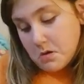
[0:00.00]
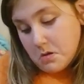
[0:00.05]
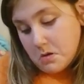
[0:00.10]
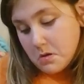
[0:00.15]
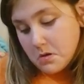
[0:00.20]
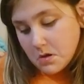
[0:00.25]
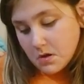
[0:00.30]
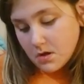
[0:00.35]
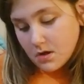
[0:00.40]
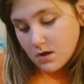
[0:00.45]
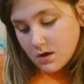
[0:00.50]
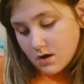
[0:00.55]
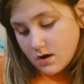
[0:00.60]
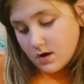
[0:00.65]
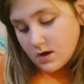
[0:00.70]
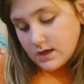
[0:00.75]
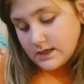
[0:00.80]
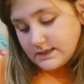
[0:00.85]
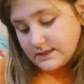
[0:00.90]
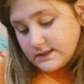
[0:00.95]
Yeah.
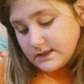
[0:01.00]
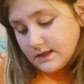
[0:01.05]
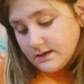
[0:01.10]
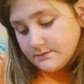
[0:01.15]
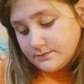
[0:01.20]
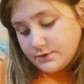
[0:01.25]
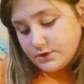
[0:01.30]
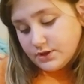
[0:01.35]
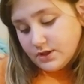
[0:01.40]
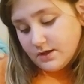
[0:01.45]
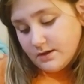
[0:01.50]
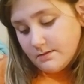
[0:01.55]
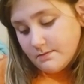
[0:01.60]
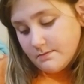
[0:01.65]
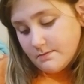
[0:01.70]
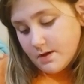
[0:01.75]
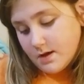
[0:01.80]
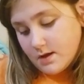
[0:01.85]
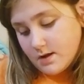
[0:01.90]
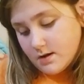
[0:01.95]
It's lip
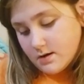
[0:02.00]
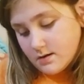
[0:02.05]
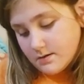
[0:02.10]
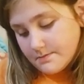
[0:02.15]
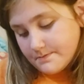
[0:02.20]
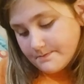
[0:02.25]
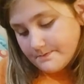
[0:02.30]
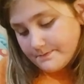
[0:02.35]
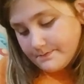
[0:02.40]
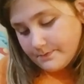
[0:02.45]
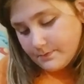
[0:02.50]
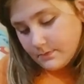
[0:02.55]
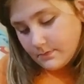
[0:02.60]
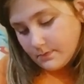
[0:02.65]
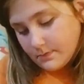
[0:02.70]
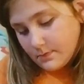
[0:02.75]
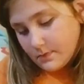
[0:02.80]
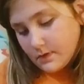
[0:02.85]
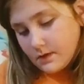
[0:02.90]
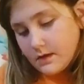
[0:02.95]
treatment,
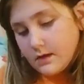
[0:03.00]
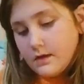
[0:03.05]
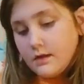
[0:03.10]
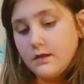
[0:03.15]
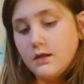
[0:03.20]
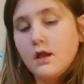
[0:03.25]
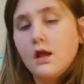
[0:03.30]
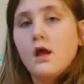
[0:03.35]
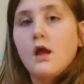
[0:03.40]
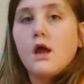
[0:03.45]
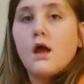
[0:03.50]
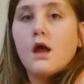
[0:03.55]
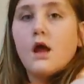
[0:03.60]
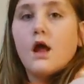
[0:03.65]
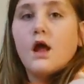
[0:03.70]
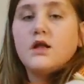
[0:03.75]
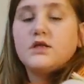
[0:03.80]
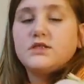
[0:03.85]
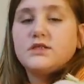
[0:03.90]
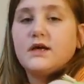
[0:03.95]
and
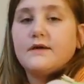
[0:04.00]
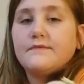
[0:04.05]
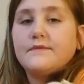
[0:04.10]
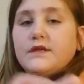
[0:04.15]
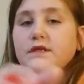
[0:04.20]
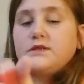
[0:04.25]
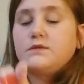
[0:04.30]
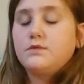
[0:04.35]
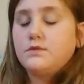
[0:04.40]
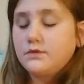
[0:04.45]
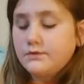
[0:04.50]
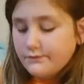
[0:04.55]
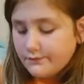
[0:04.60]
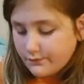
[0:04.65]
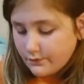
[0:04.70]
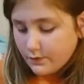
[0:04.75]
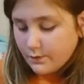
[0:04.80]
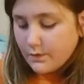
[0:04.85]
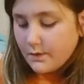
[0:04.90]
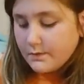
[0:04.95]
I just have this one
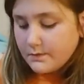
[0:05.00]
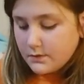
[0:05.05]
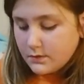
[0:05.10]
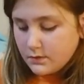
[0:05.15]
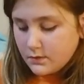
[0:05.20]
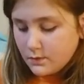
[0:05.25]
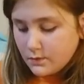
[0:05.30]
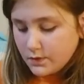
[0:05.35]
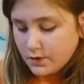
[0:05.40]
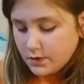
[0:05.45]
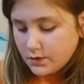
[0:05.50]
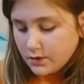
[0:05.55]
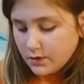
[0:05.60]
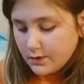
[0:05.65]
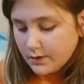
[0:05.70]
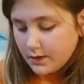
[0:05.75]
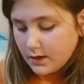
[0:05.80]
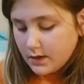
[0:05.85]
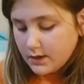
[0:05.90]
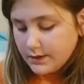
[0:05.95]
for the
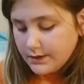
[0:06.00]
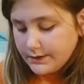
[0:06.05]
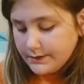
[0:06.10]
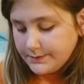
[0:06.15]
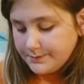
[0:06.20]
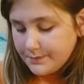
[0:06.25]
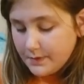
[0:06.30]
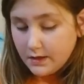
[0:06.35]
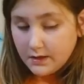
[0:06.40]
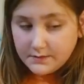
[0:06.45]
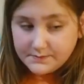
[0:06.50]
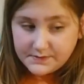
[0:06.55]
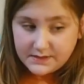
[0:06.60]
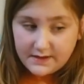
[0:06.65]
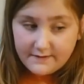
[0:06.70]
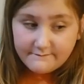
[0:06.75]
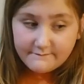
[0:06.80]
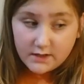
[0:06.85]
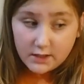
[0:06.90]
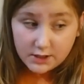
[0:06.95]
winter because my lips
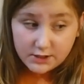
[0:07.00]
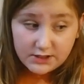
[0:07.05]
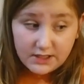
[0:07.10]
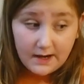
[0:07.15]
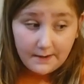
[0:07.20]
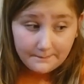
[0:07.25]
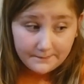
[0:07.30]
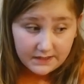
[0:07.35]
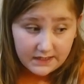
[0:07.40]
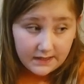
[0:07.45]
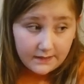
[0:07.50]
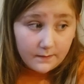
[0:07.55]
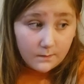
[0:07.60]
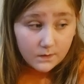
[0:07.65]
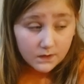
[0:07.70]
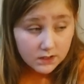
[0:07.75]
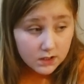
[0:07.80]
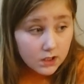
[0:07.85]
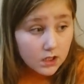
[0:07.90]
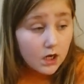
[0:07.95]
get very chapped in the
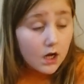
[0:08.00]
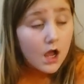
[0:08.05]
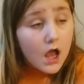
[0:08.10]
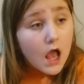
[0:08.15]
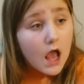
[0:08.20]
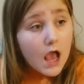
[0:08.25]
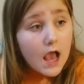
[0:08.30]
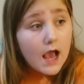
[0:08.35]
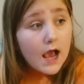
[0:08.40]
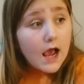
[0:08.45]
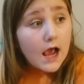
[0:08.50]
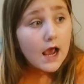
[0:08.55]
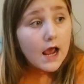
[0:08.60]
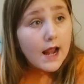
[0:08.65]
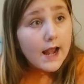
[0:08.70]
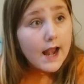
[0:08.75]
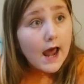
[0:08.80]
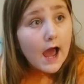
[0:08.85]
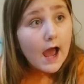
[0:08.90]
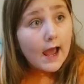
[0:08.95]
winter,
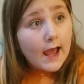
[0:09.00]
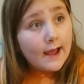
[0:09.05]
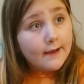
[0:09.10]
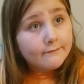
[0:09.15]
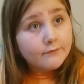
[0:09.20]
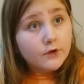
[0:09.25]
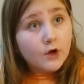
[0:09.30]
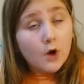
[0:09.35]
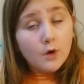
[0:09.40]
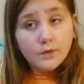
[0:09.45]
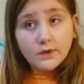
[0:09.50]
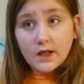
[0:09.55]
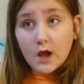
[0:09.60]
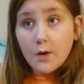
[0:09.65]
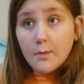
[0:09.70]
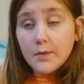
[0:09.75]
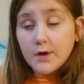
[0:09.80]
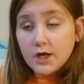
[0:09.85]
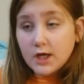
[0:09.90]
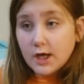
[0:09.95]
and I have to go
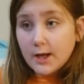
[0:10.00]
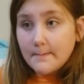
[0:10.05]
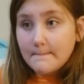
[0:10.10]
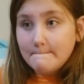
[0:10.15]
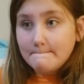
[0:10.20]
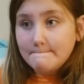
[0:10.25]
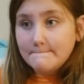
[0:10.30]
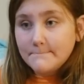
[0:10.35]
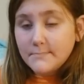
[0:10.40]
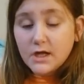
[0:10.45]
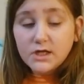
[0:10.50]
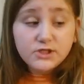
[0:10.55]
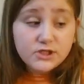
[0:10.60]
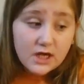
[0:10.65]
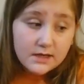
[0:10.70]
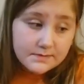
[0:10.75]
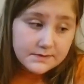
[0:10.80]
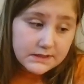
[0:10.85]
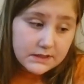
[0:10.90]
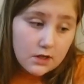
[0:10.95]
without putting
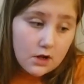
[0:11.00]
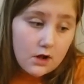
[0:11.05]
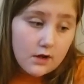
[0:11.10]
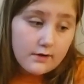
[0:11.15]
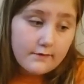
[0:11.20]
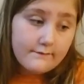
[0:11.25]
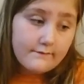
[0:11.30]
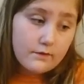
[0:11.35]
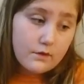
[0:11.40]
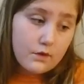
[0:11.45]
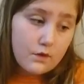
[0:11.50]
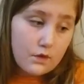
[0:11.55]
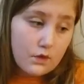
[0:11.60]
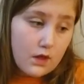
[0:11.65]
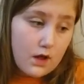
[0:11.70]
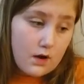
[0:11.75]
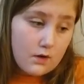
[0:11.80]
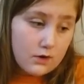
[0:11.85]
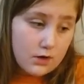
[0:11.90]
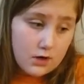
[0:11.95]
chapstick on for a whole
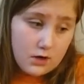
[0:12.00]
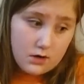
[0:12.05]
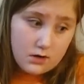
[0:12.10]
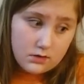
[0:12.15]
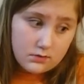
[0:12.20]
hour.